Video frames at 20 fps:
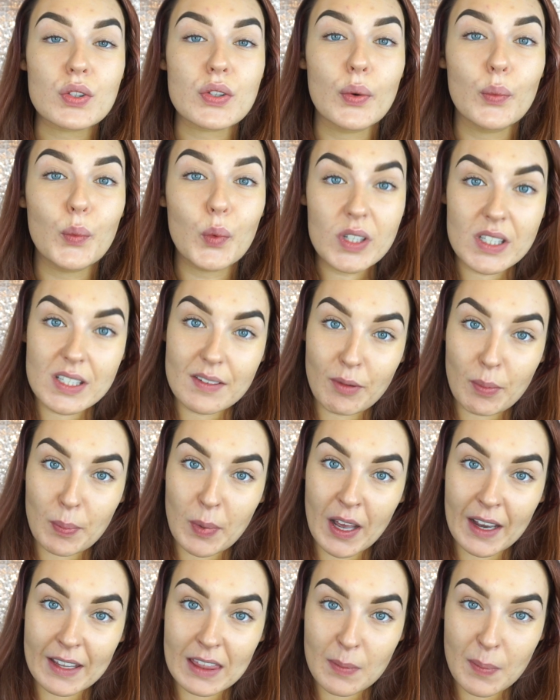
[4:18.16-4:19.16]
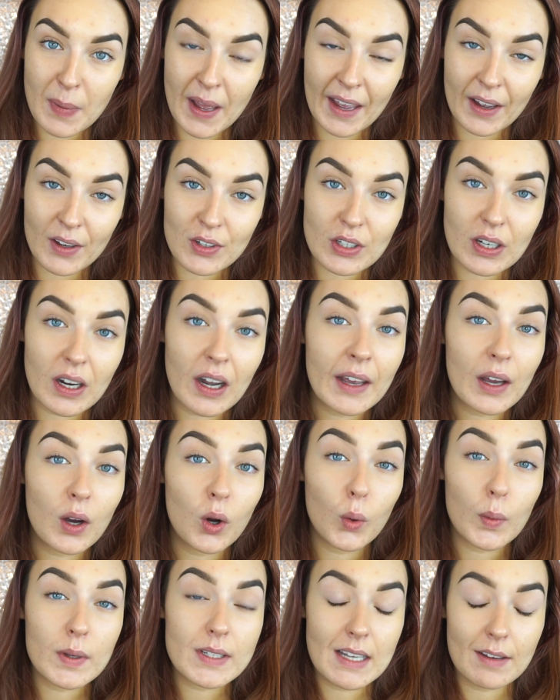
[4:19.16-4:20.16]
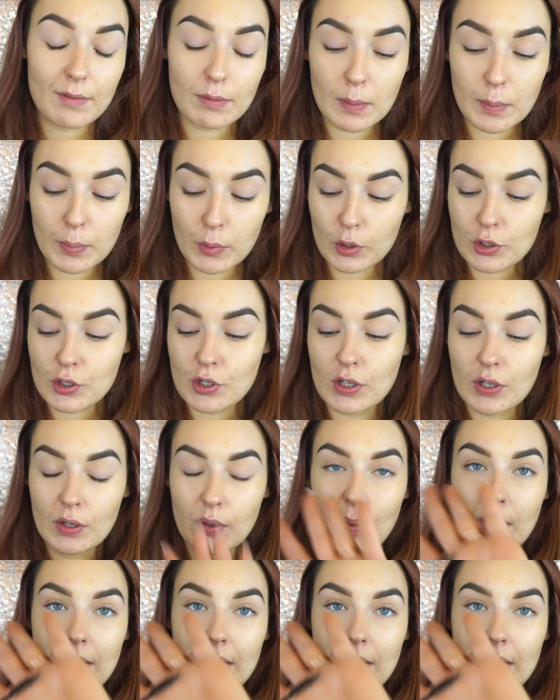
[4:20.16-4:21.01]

So once I've applied the powder, I always give them a brush shoot